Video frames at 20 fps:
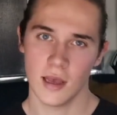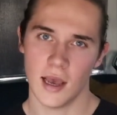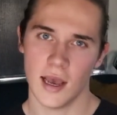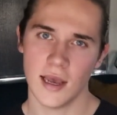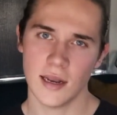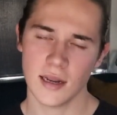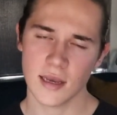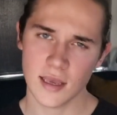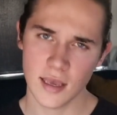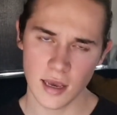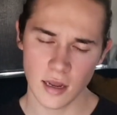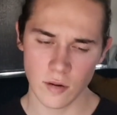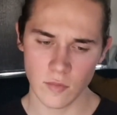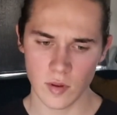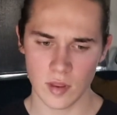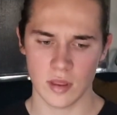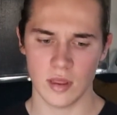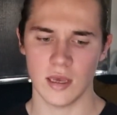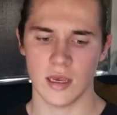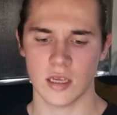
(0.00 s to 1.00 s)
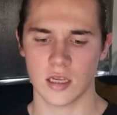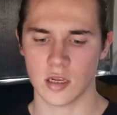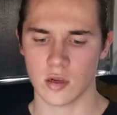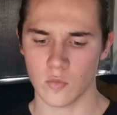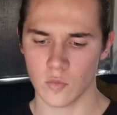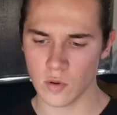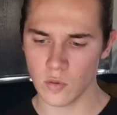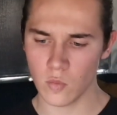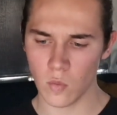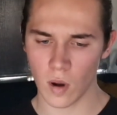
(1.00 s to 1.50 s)
And again with this,
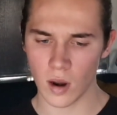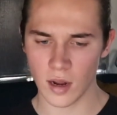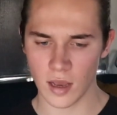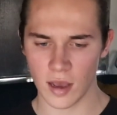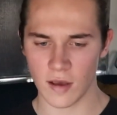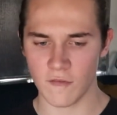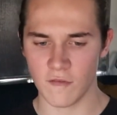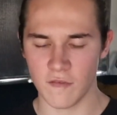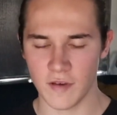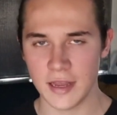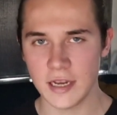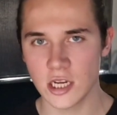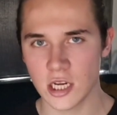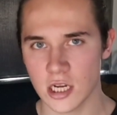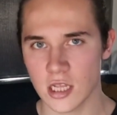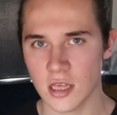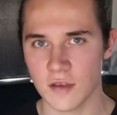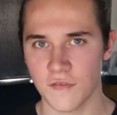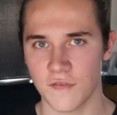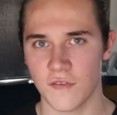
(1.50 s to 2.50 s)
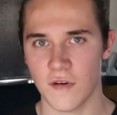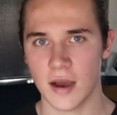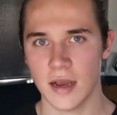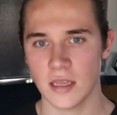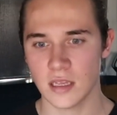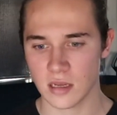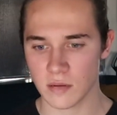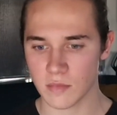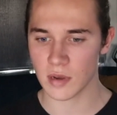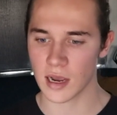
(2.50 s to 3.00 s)
we want to eventually
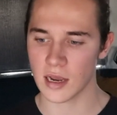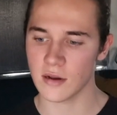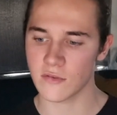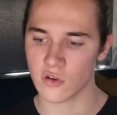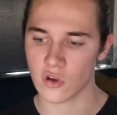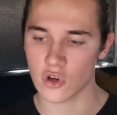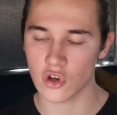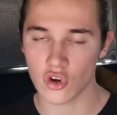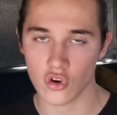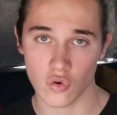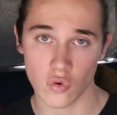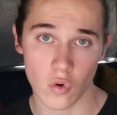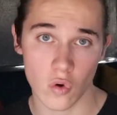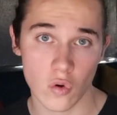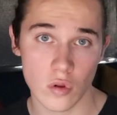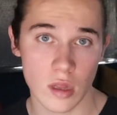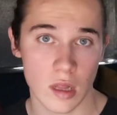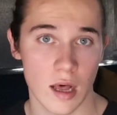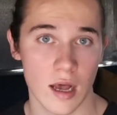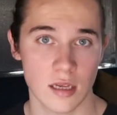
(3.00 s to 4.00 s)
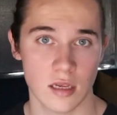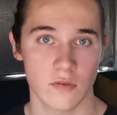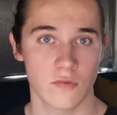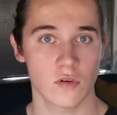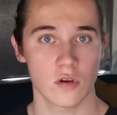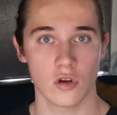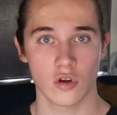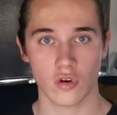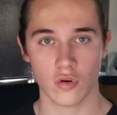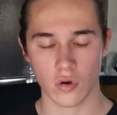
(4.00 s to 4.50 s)
find kind of controlled loss of
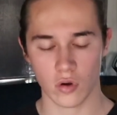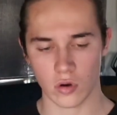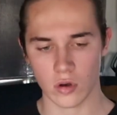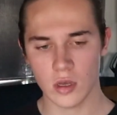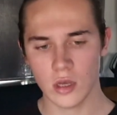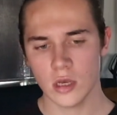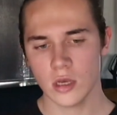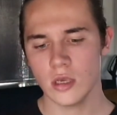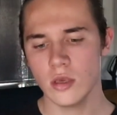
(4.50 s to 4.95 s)
control.